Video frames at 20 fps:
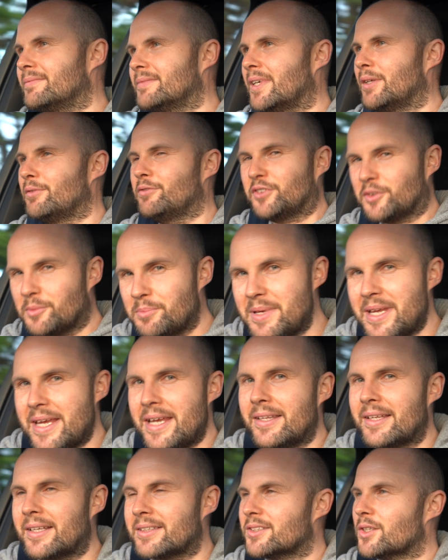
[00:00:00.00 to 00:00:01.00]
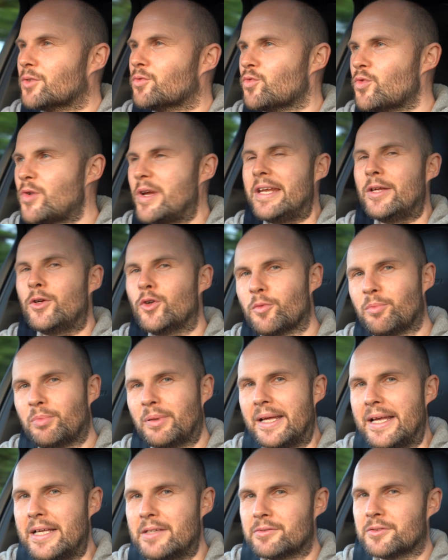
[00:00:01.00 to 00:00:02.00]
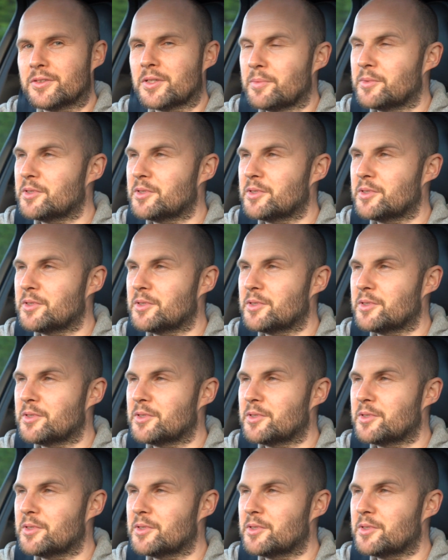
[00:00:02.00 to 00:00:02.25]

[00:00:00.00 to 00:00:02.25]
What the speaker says: And for me, that's a really good place for them